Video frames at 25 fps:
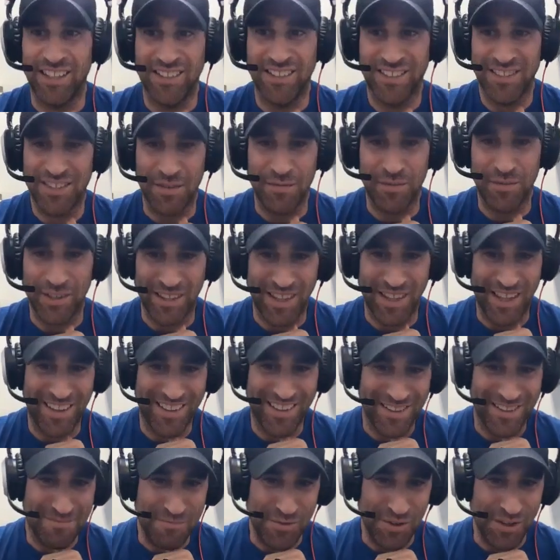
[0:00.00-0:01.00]
and stuff like that.
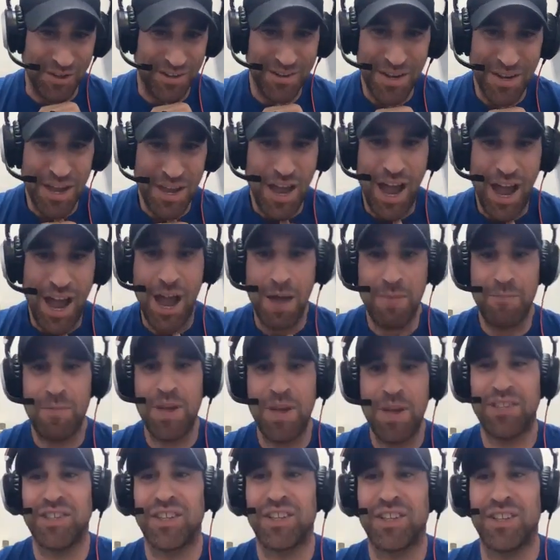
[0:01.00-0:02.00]
But I
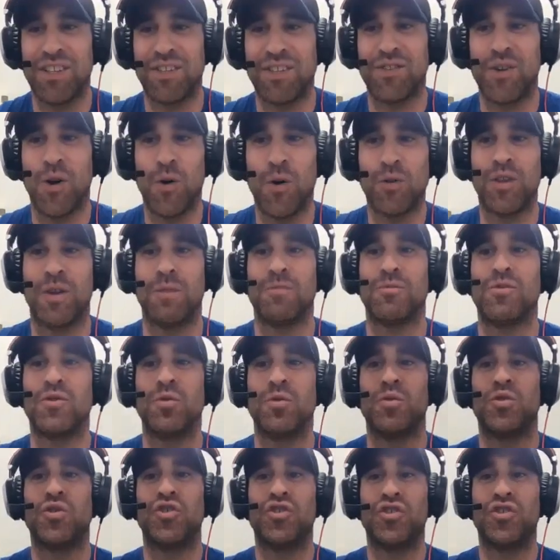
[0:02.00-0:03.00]
basically told them
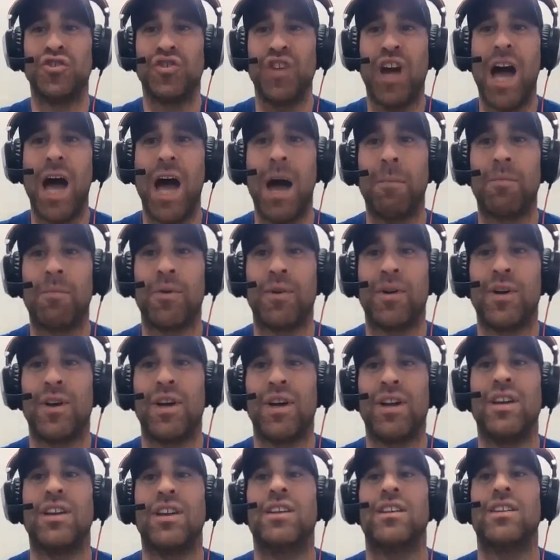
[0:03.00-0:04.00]
to stop
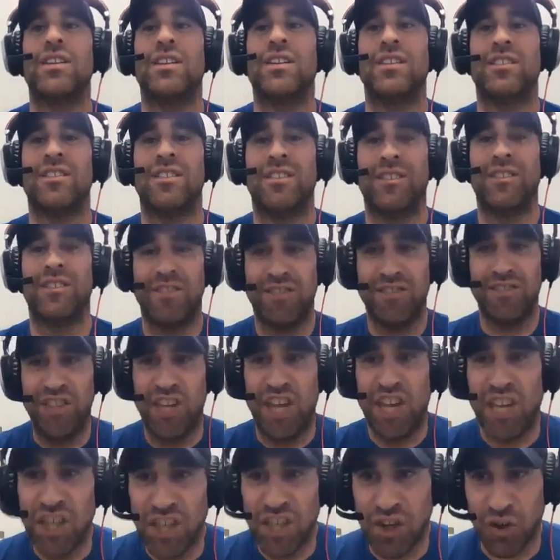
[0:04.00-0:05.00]

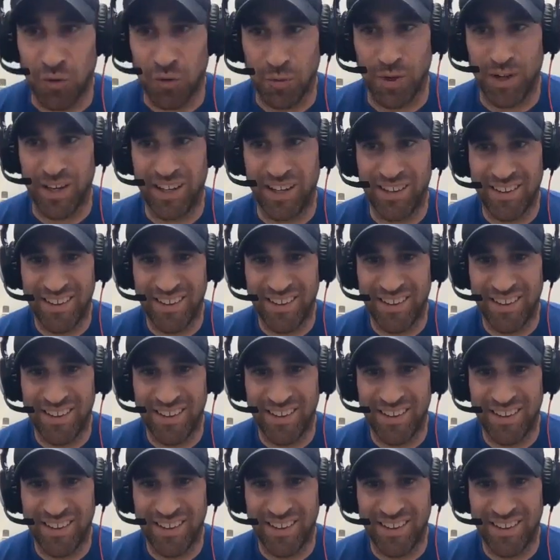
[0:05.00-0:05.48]
tinkering.